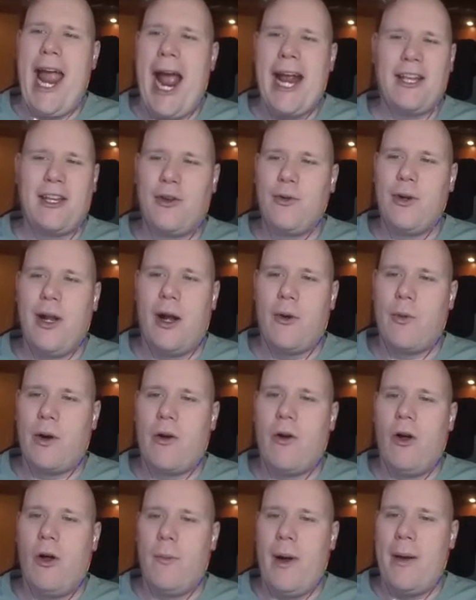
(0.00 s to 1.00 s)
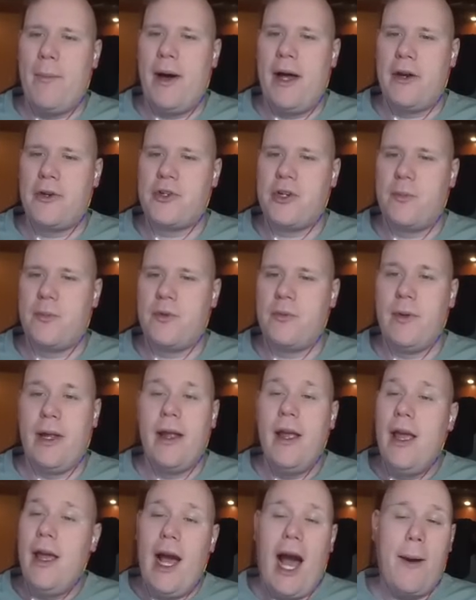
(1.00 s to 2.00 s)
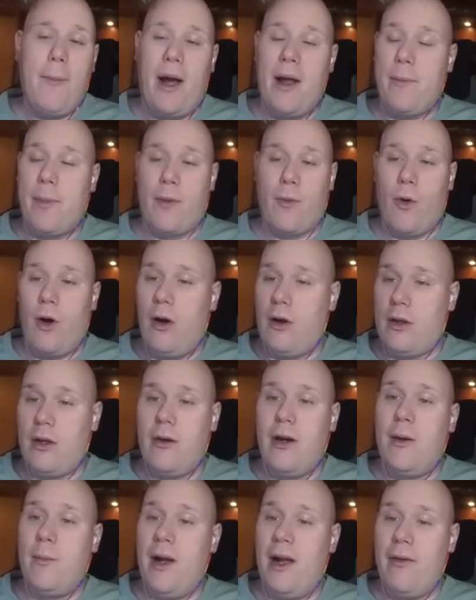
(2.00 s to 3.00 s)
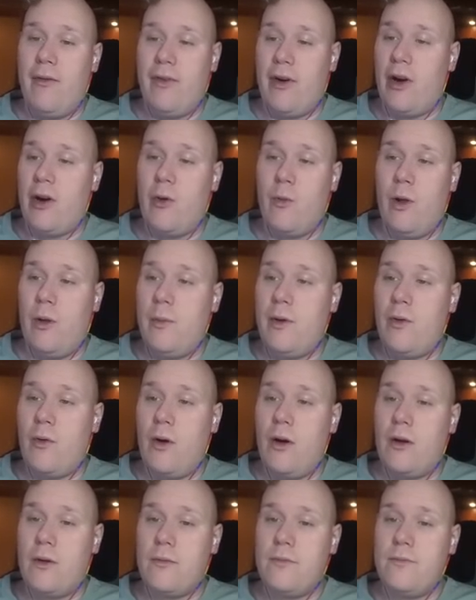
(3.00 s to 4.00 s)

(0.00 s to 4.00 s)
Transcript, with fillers: I do not recall my battleship. I might be wrong though. I might very well be wrong.